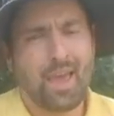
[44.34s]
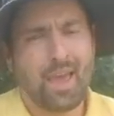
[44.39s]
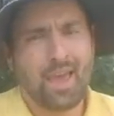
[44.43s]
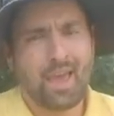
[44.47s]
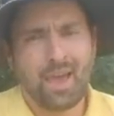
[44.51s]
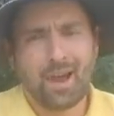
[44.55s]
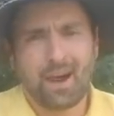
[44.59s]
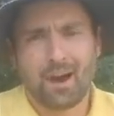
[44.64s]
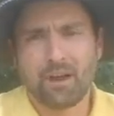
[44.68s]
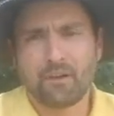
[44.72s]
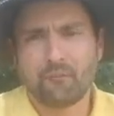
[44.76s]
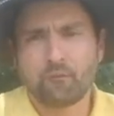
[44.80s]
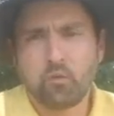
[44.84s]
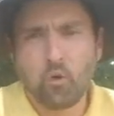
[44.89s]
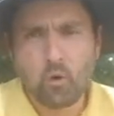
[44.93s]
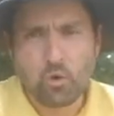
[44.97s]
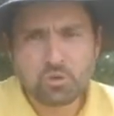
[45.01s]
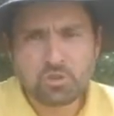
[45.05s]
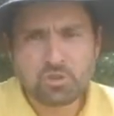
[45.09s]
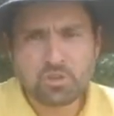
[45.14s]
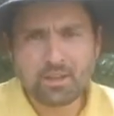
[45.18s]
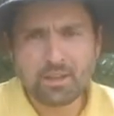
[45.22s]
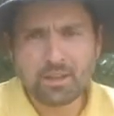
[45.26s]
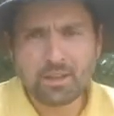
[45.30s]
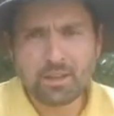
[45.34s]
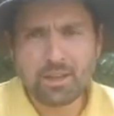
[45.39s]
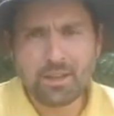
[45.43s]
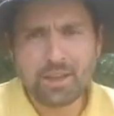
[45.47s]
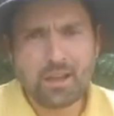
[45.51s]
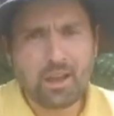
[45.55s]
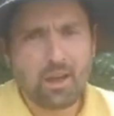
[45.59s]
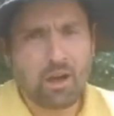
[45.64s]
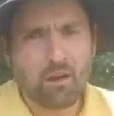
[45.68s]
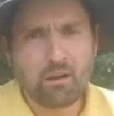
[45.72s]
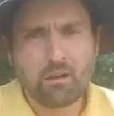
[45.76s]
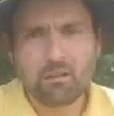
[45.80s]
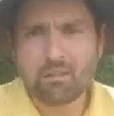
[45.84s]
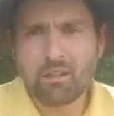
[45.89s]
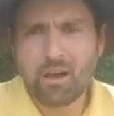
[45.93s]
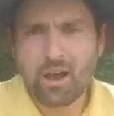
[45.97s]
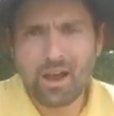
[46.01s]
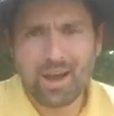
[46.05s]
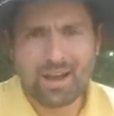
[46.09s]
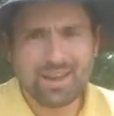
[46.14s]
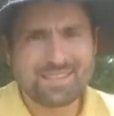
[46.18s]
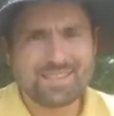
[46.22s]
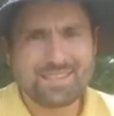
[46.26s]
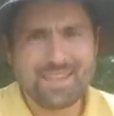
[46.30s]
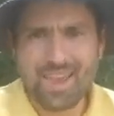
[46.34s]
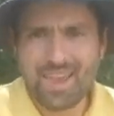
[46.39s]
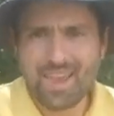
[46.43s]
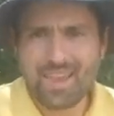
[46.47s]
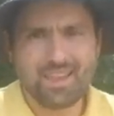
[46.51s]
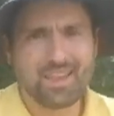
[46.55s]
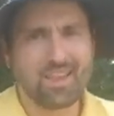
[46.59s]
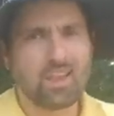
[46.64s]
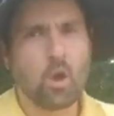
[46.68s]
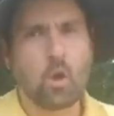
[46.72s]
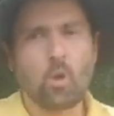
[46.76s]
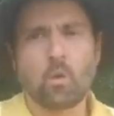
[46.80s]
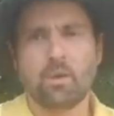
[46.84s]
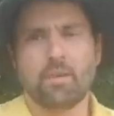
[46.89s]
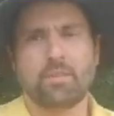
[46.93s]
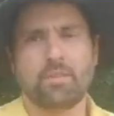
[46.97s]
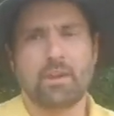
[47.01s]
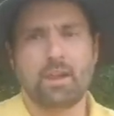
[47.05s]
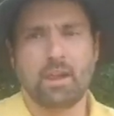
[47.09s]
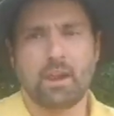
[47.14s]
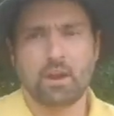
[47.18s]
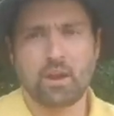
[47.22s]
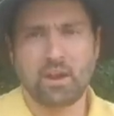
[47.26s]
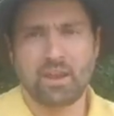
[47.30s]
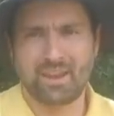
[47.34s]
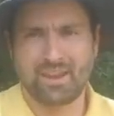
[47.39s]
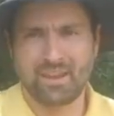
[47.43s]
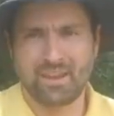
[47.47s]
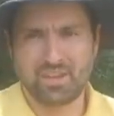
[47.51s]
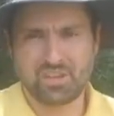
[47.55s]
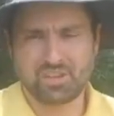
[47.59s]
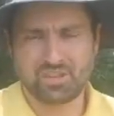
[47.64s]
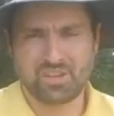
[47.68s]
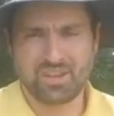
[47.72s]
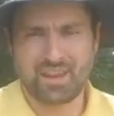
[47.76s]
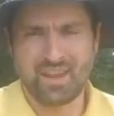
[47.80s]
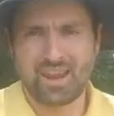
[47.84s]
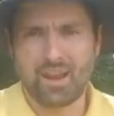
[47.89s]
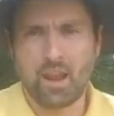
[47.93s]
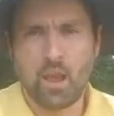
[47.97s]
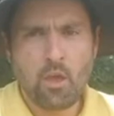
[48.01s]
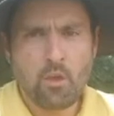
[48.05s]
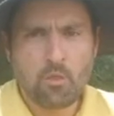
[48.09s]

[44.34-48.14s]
Unfortunately, our lawns can't go in the air conditioning.